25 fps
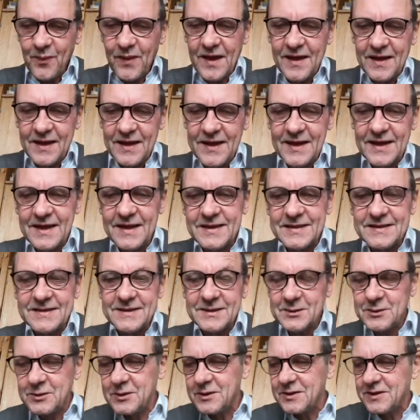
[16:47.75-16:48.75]

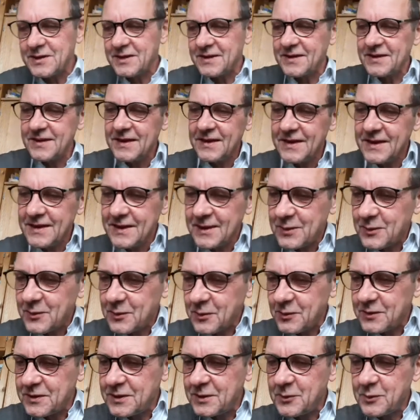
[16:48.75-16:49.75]
It's just
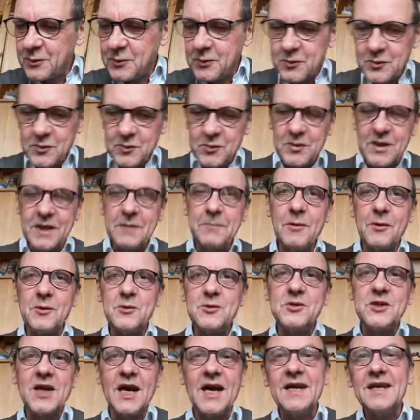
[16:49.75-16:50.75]
continue to keep on
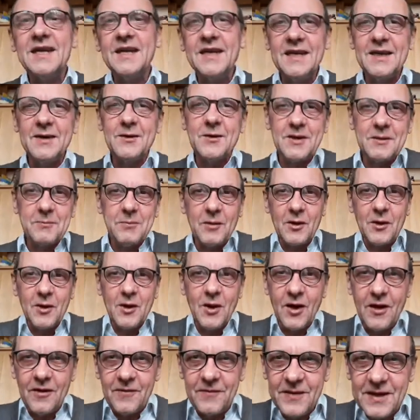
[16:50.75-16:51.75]
shining, keep on
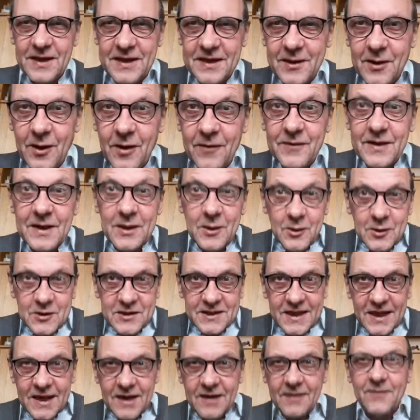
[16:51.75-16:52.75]
loving
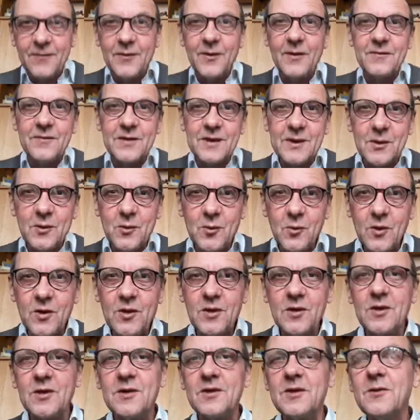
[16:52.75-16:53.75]
yourself, loving your
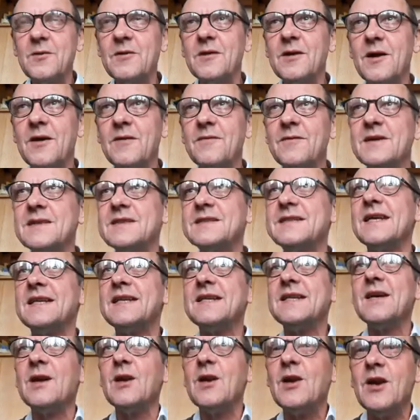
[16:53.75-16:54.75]
world, loving
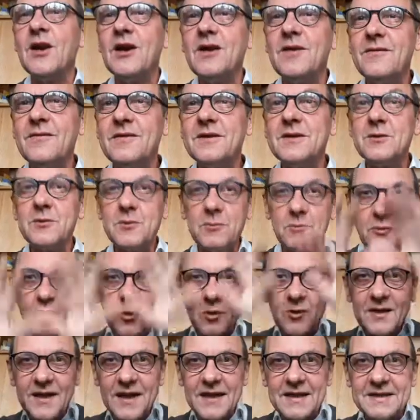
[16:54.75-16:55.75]
sending love and
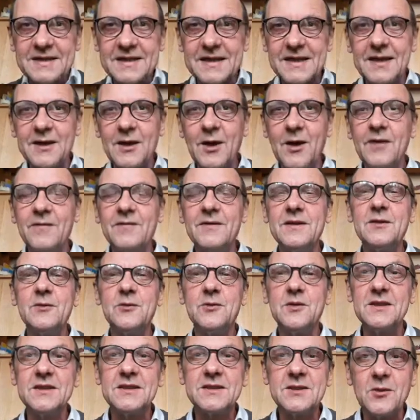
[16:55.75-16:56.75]
broadcasting love into
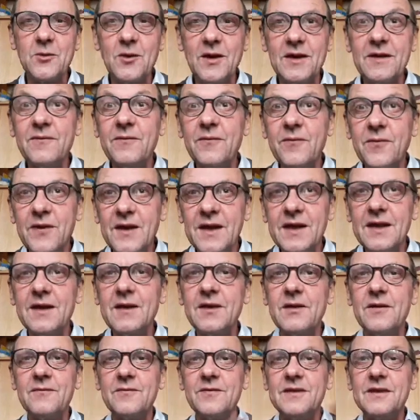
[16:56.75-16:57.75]
this great
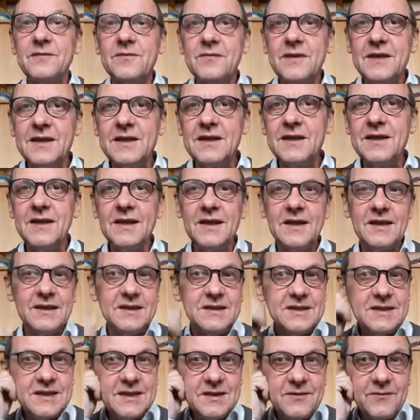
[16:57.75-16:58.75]
field of
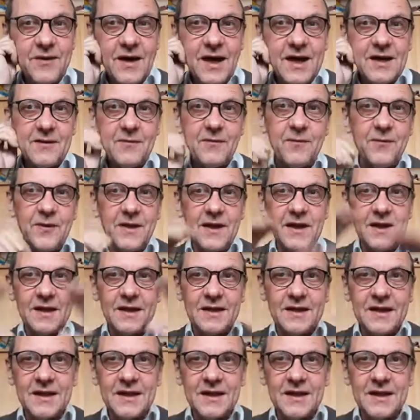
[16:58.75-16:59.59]
divine field